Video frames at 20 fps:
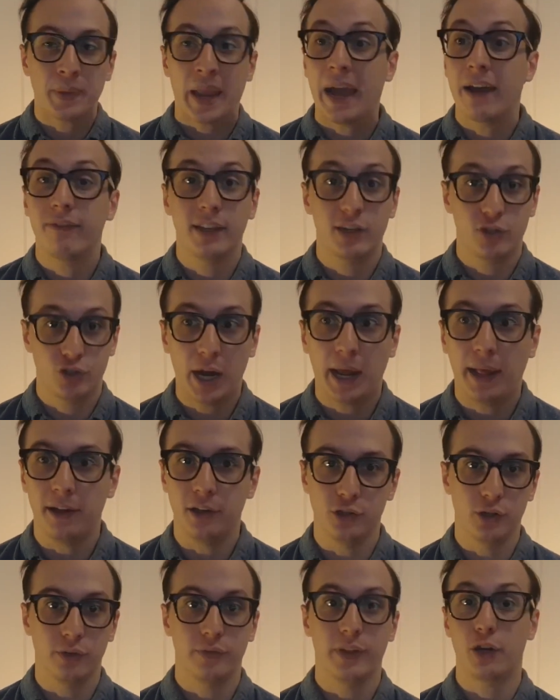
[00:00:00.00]
have this
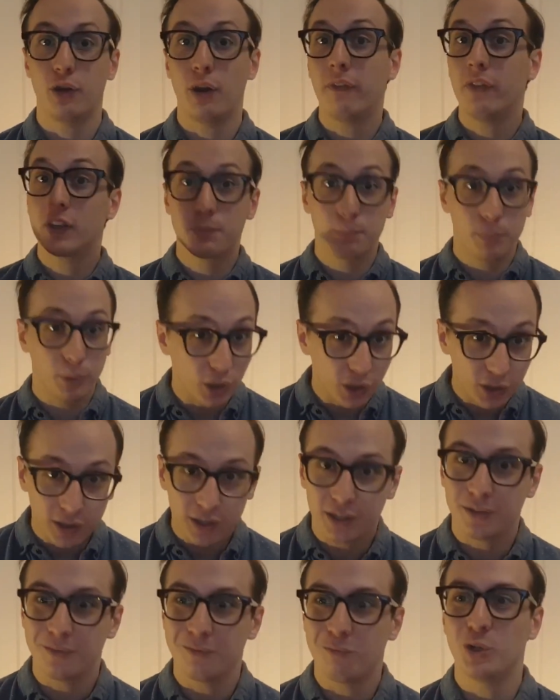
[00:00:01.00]
challenge of, like, you have this
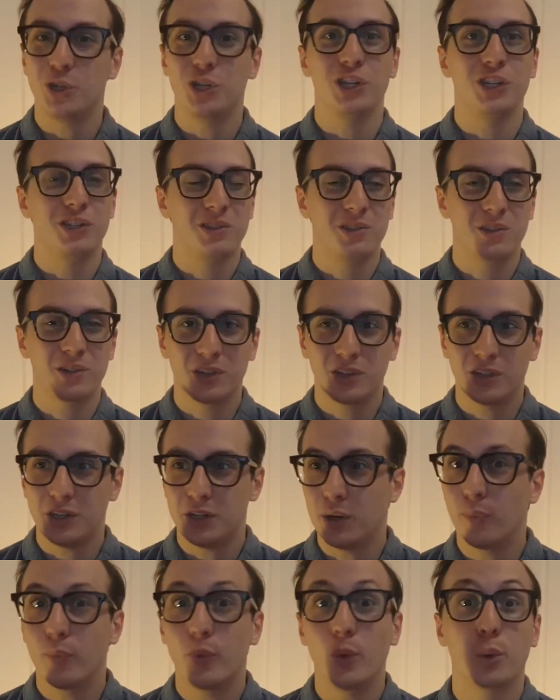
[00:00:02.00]
book, which is,
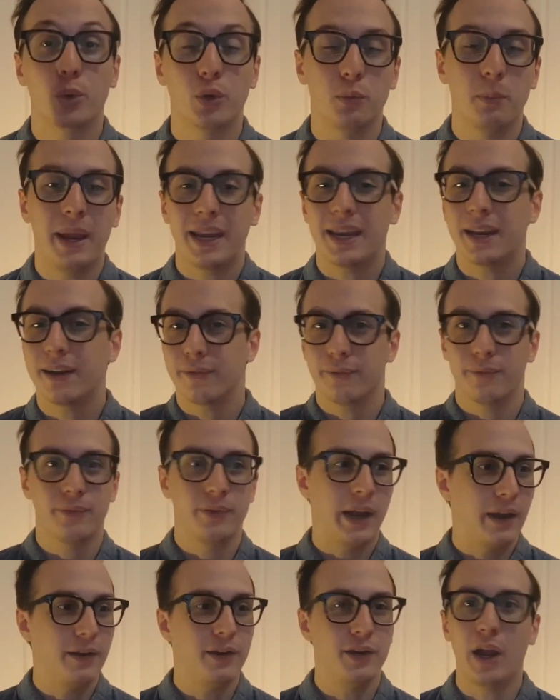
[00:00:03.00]
you know, if you were to make it
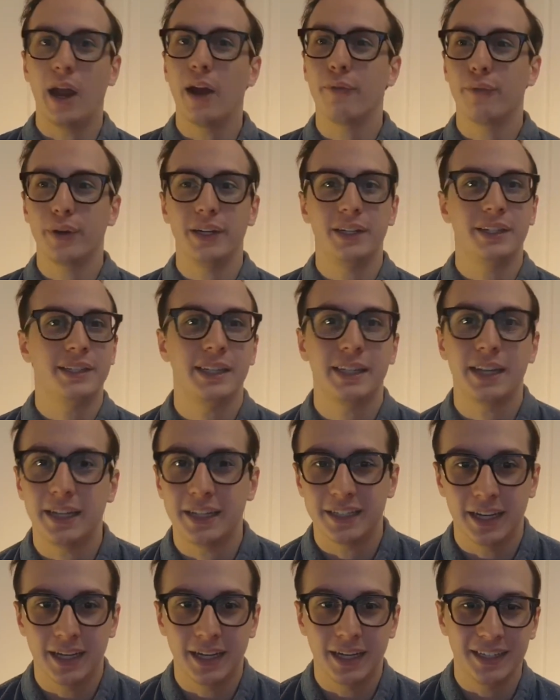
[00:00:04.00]
every
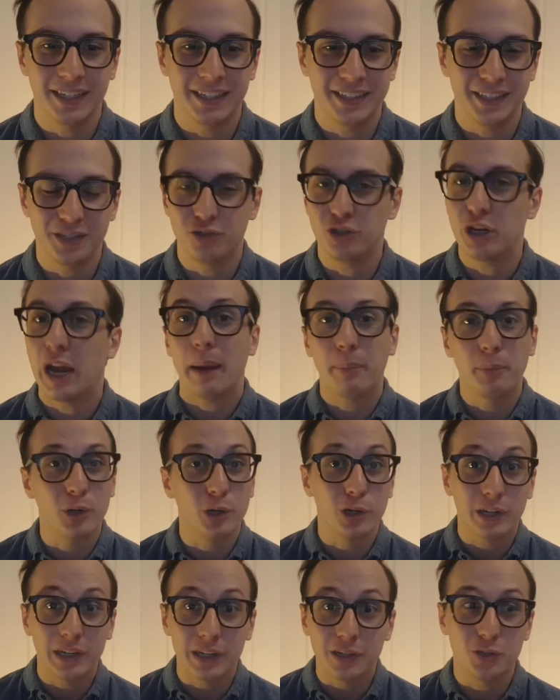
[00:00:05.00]
your
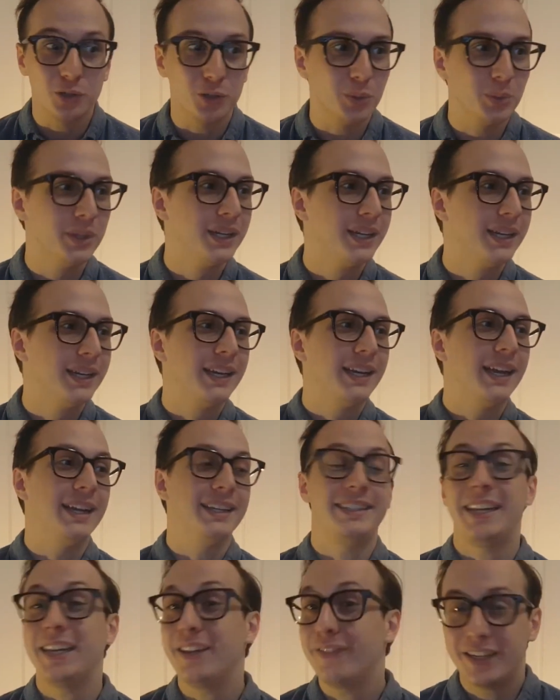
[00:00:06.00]
chapter into
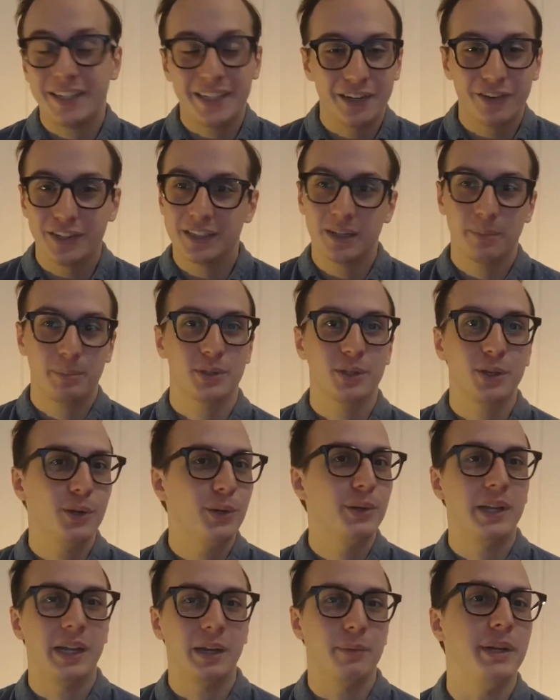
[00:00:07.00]
a TV series
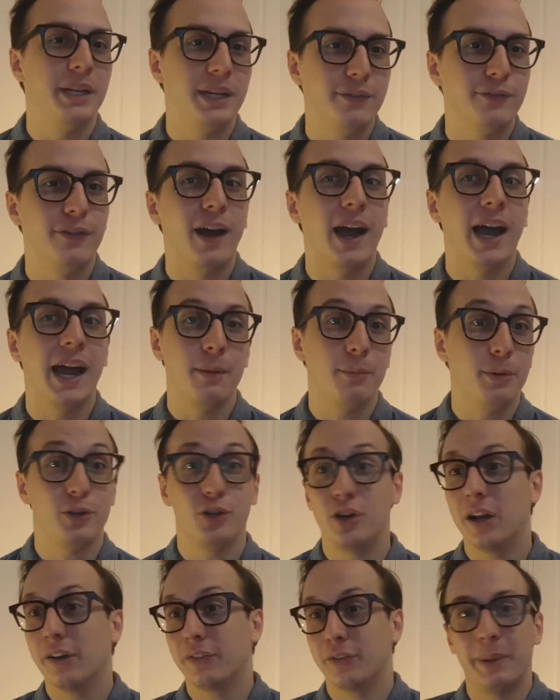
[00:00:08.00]
episode, it'd be fine,
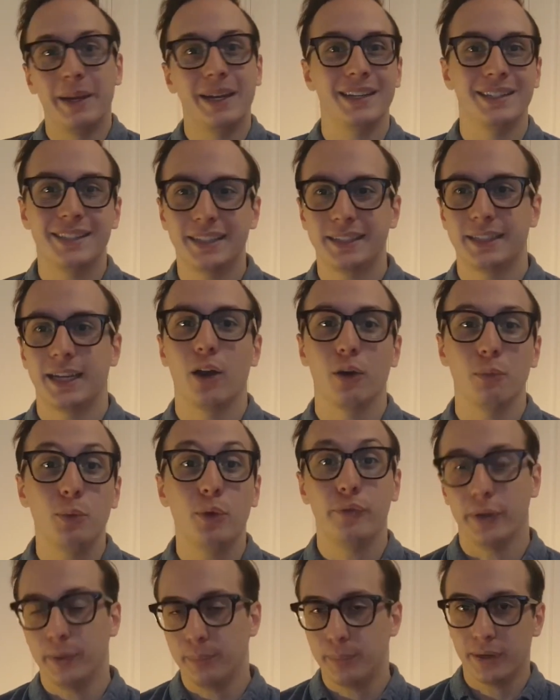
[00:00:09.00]
but you'd have to make a 6-hour
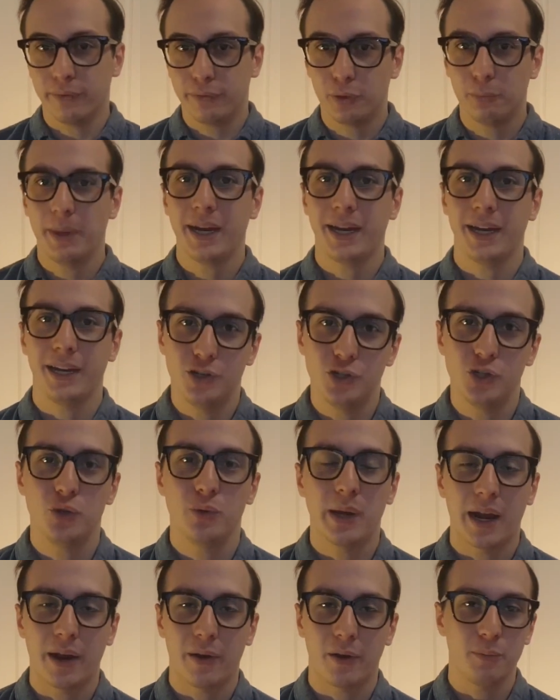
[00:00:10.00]
movie. But if you're making a
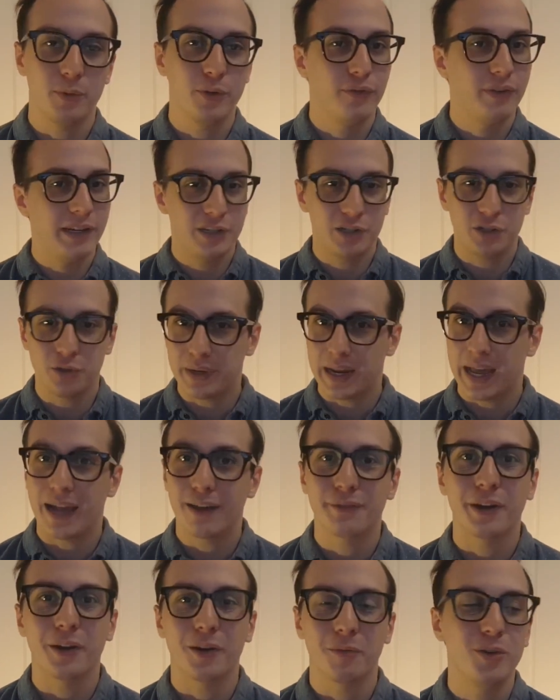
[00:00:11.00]
2-hour movie,
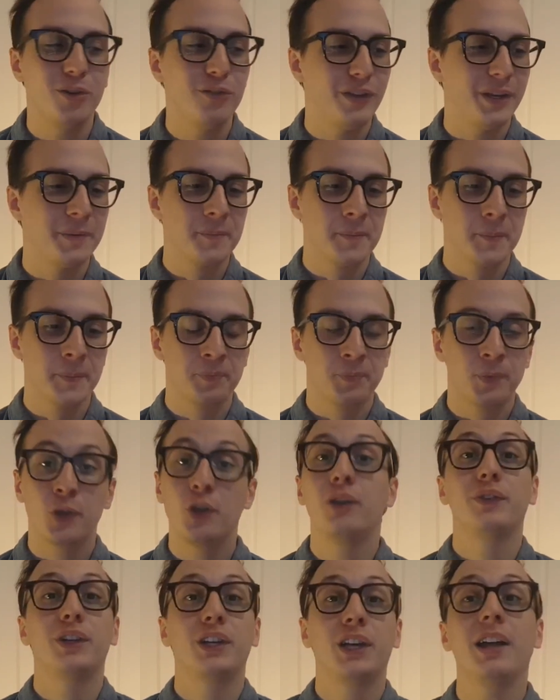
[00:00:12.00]
2.5-hour movie,
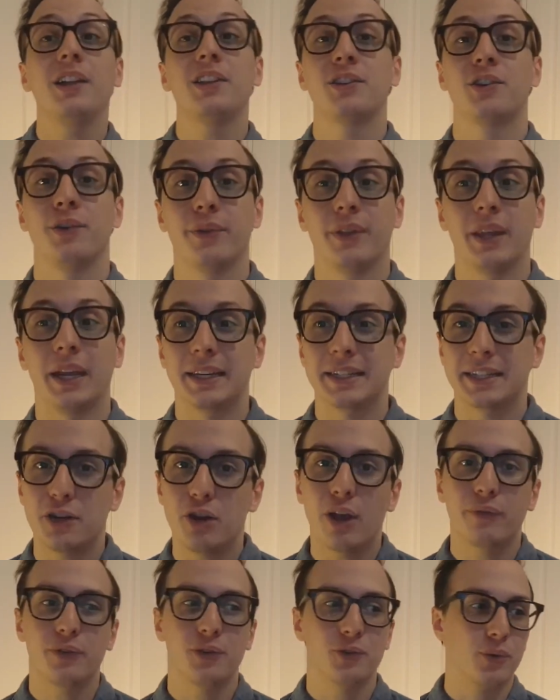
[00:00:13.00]
you have to cut certain things
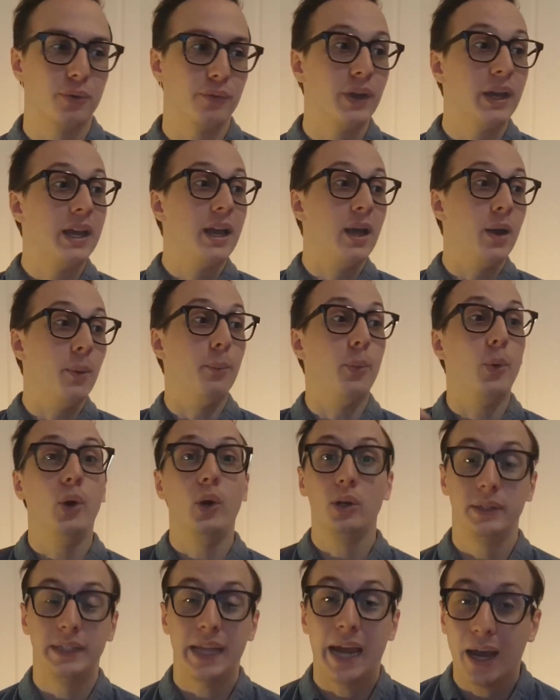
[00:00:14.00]
and you have to sort of
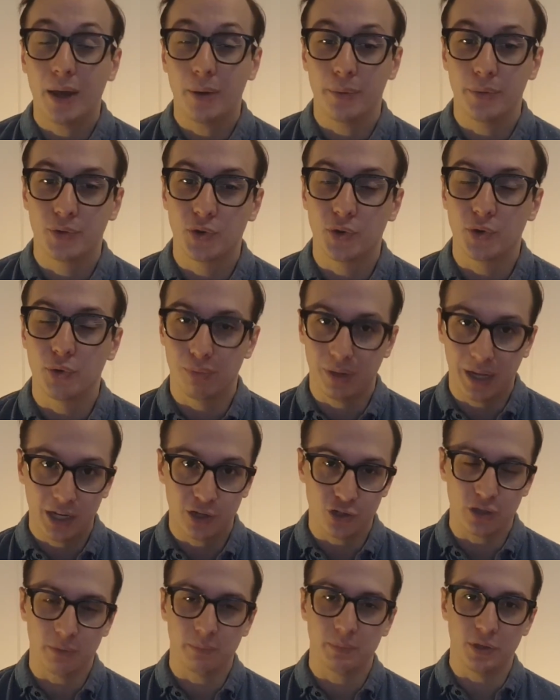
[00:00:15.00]
boil down certain
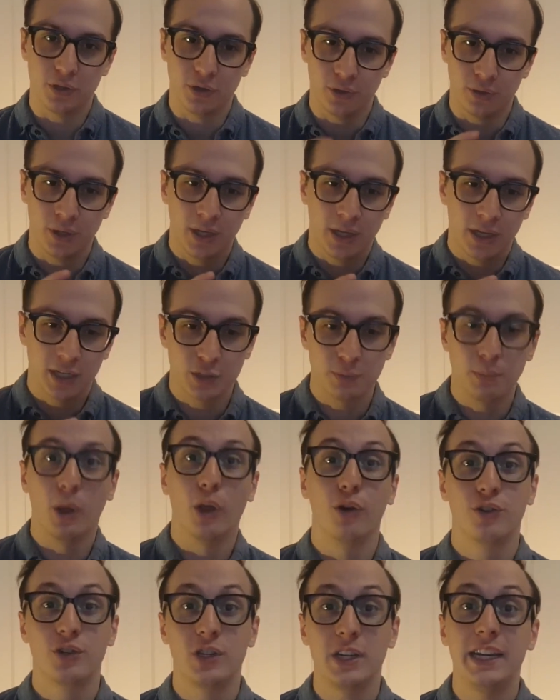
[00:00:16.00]
relationships into
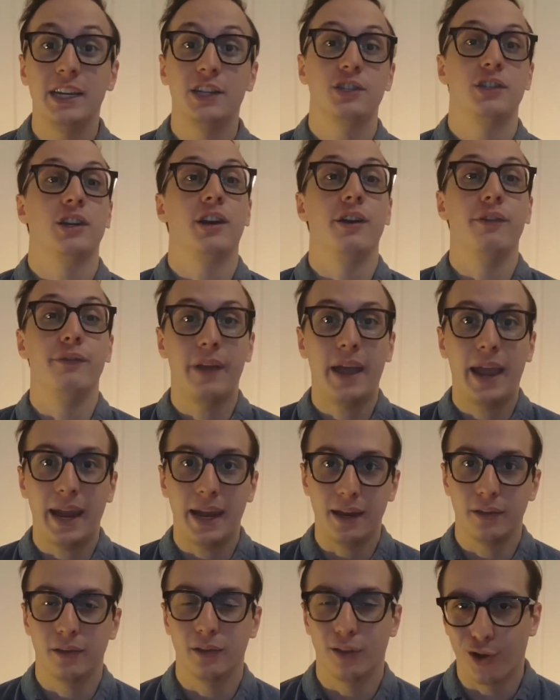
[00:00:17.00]
smaller scenes to
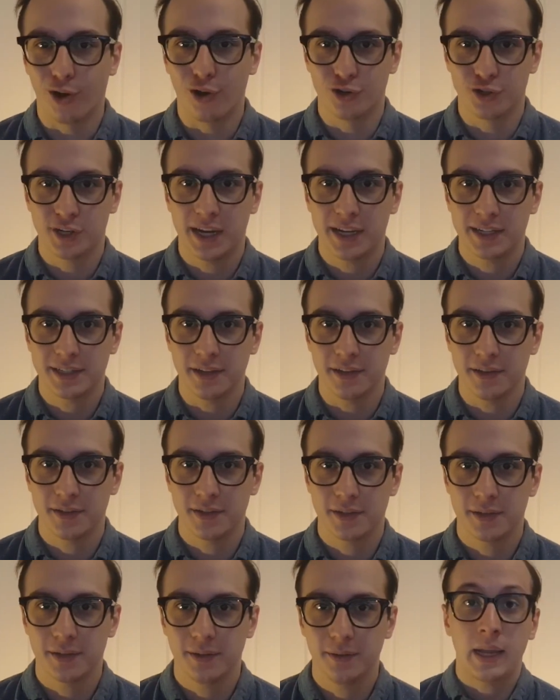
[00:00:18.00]
convey the larger
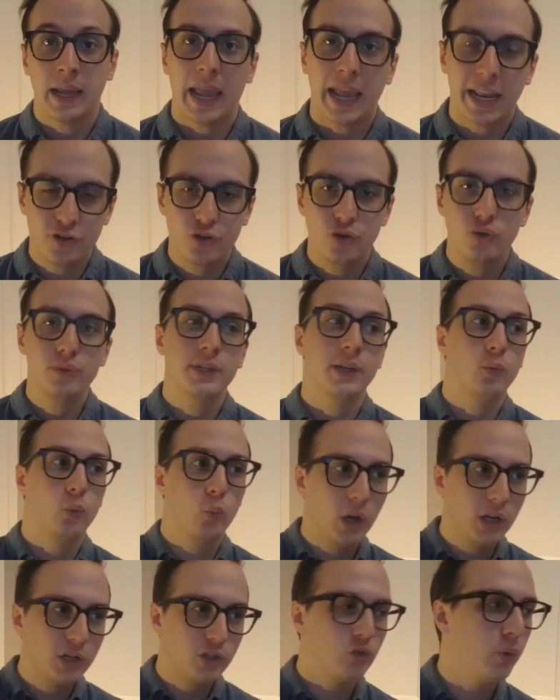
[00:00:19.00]
essence. And
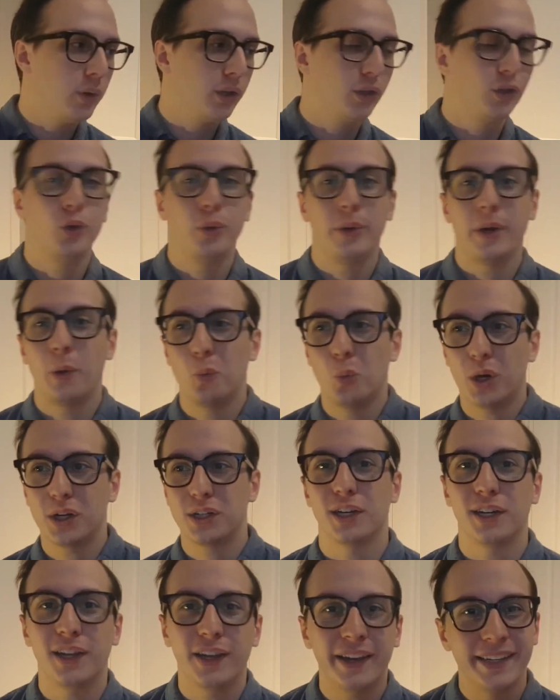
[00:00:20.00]
choosing what to include and
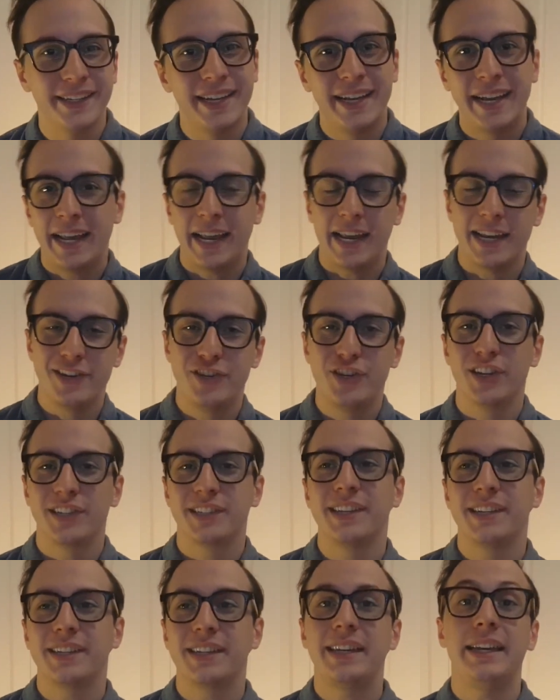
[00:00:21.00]
what to cut is
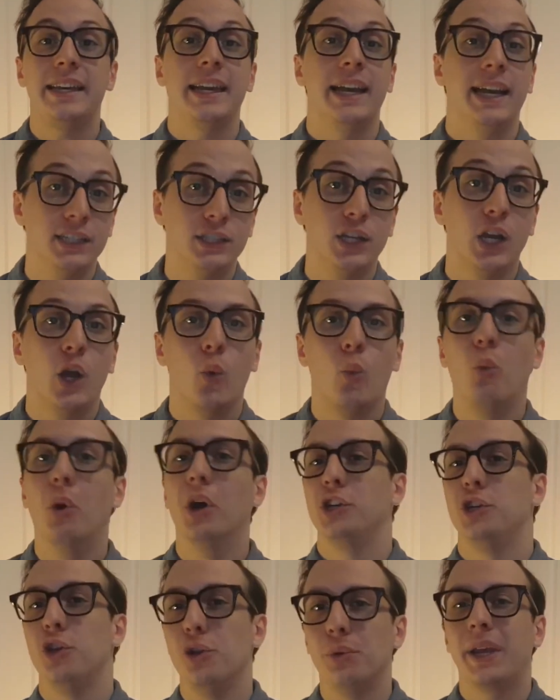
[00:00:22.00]
just as key as
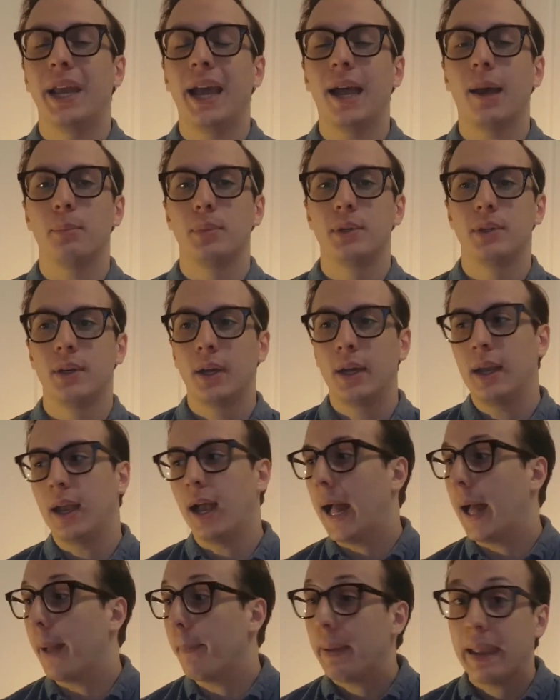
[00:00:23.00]
what you kept.
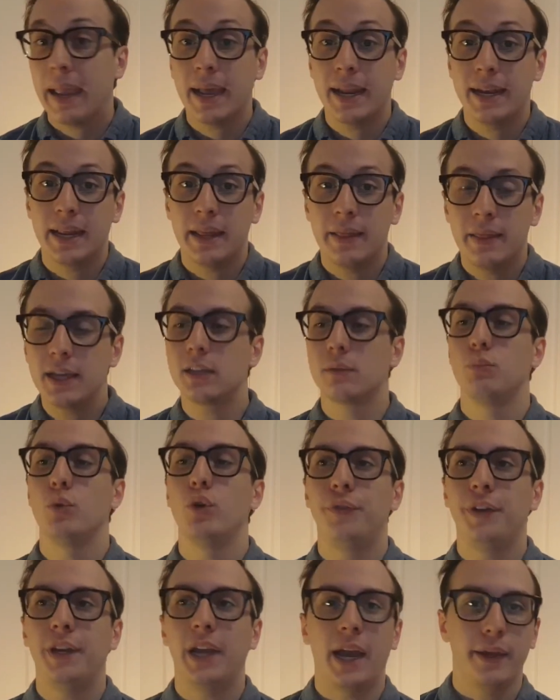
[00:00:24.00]
And in this
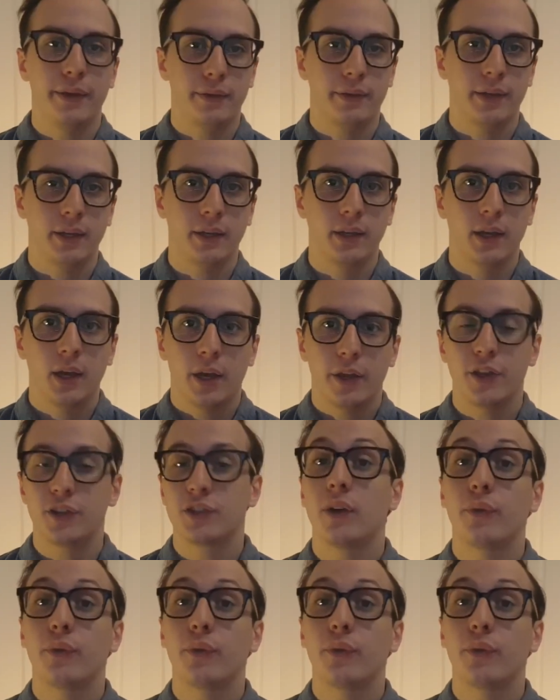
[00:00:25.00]
movie, I think the